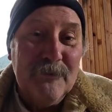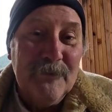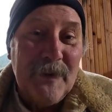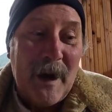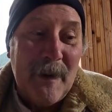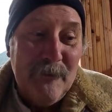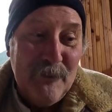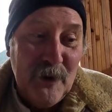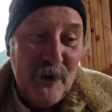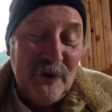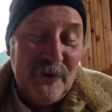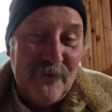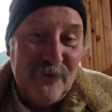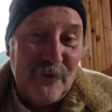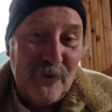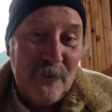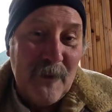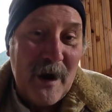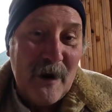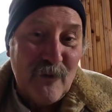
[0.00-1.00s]
I'm building it
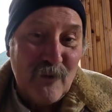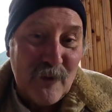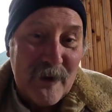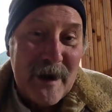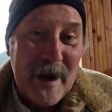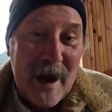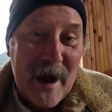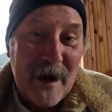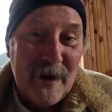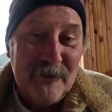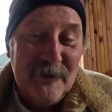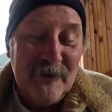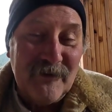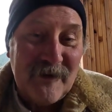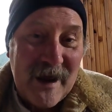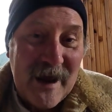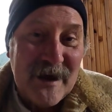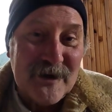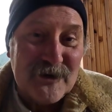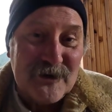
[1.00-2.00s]
for my rehab of
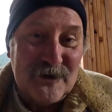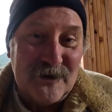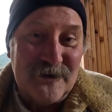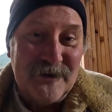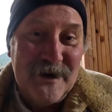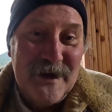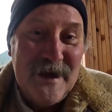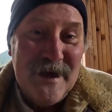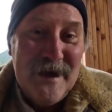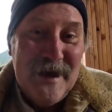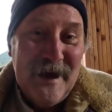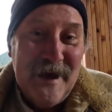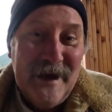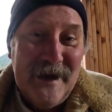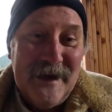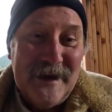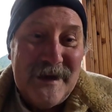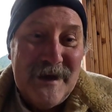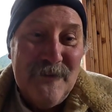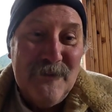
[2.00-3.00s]
cancer.
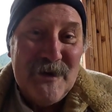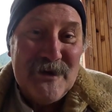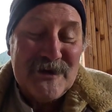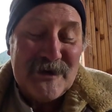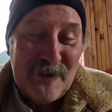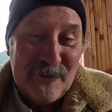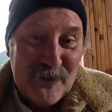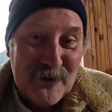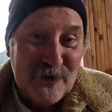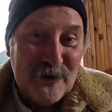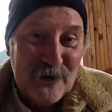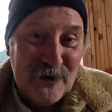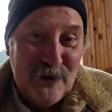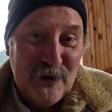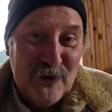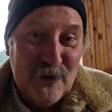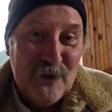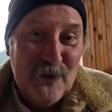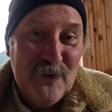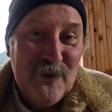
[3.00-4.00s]
Give me something to
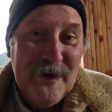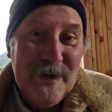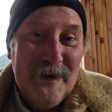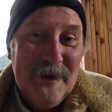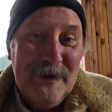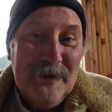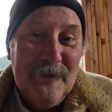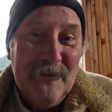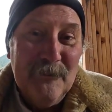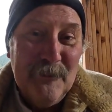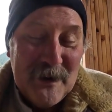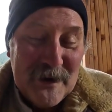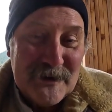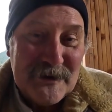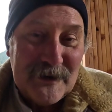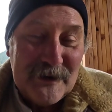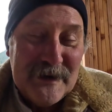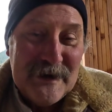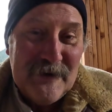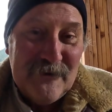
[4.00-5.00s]
do
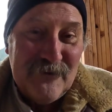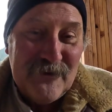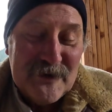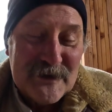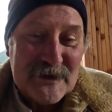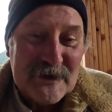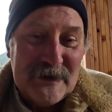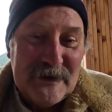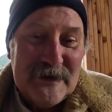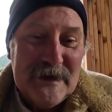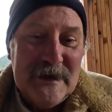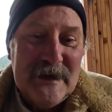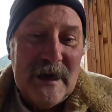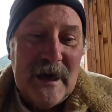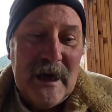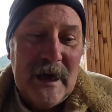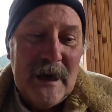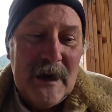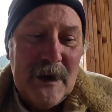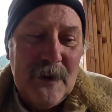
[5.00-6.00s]
mentally and physically.
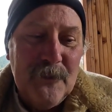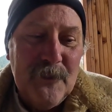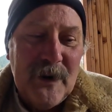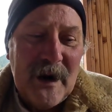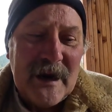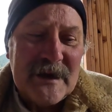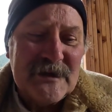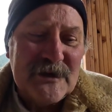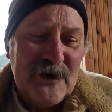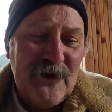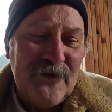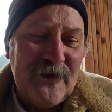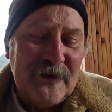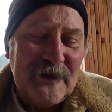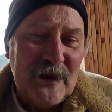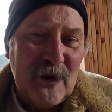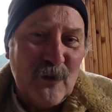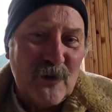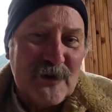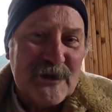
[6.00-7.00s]
But I still
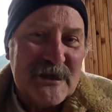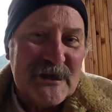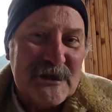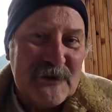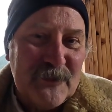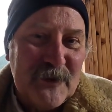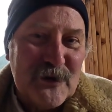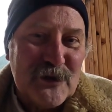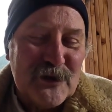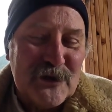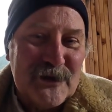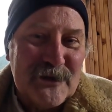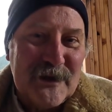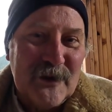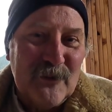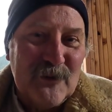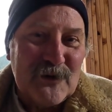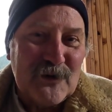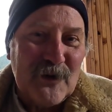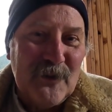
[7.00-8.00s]
think they were suspicious that
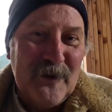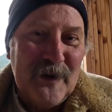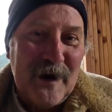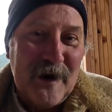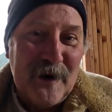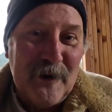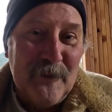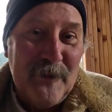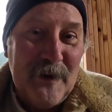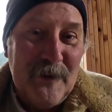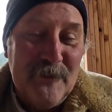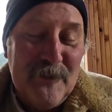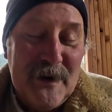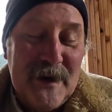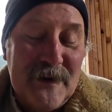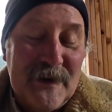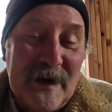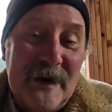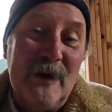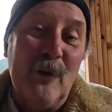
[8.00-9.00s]
it was going to be an
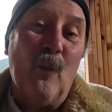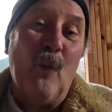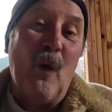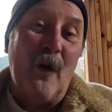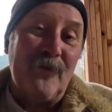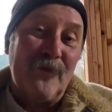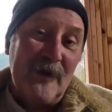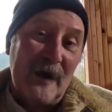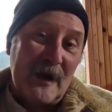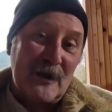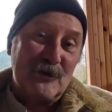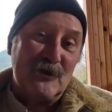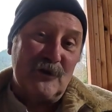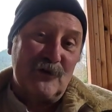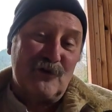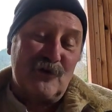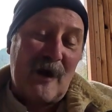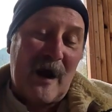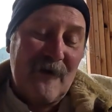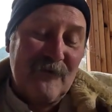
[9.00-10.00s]
Airbnb, and they didn't want the extra
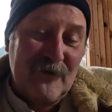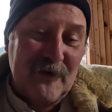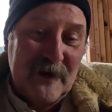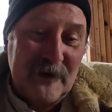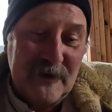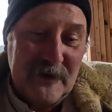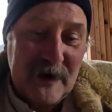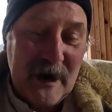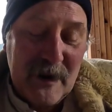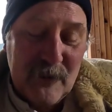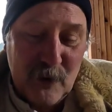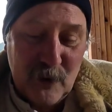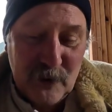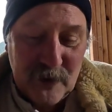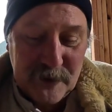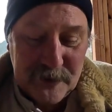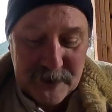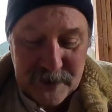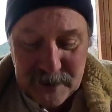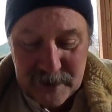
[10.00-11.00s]
traffic in the
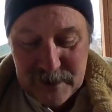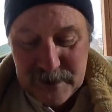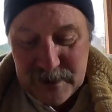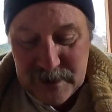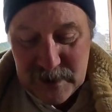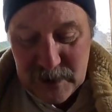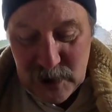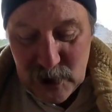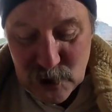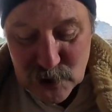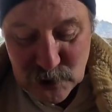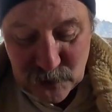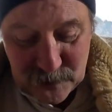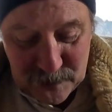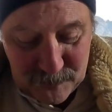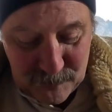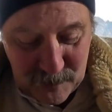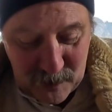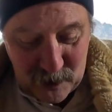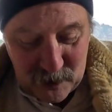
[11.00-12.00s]
neighborhood. So
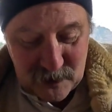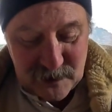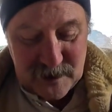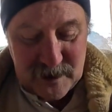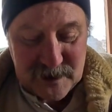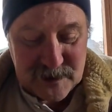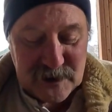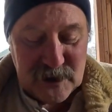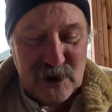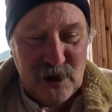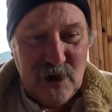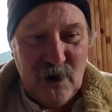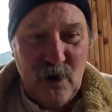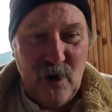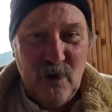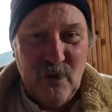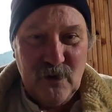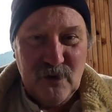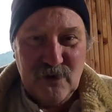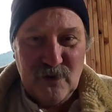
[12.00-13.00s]
then my architect said,
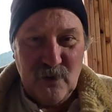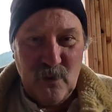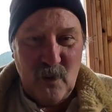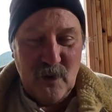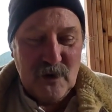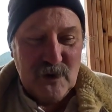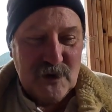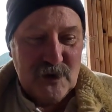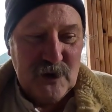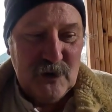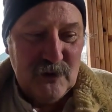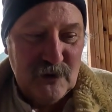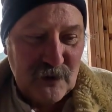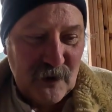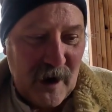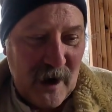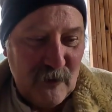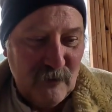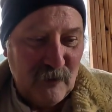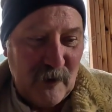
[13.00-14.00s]
why don't you
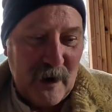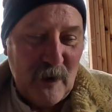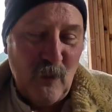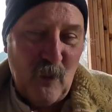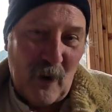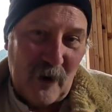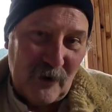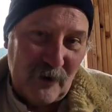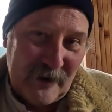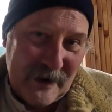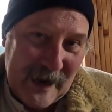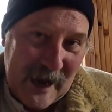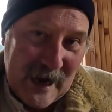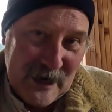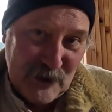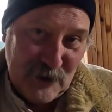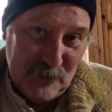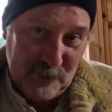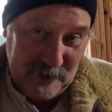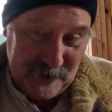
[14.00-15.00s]
try rainwater
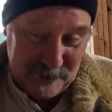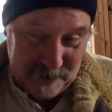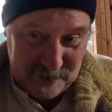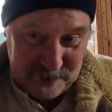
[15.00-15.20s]
catchment?